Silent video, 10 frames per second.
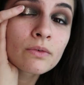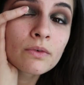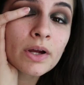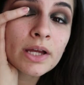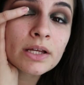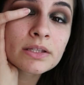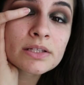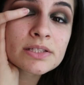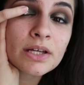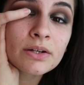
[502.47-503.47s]
right in the
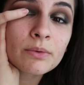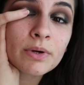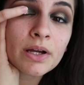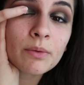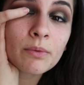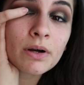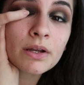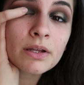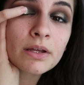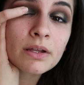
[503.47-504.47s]
center where I
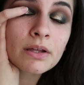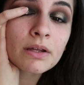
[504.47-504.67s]
want it.